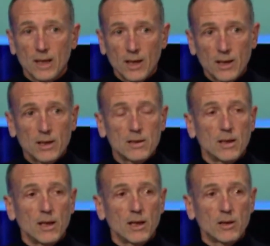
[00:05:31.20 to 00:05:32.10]

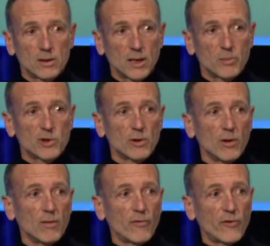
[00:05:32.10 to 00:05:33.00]
design a
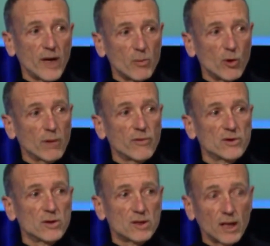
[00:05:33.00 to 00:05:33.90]
conceptual
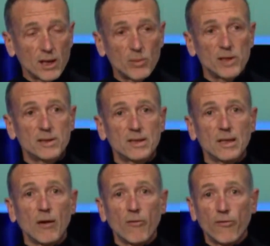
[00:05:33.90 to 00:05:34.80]
framework for
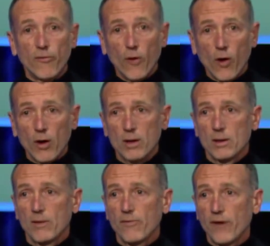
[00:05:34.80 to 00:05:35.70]
sustainability
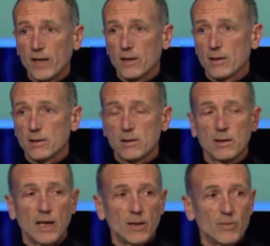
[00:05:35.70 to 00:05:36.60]
for
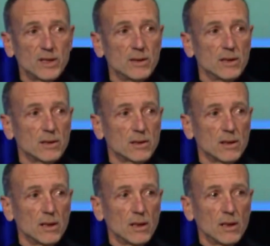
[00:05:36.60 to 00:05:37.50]
finance and
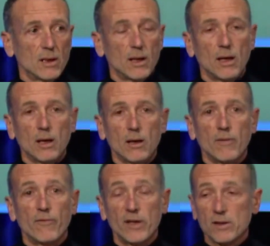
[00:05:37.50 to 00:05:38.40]
business
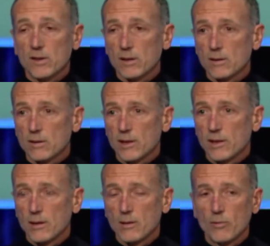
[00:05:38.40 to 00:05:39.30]
very
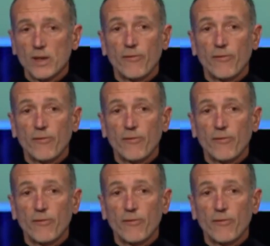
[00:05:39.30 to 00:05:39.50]
seriously.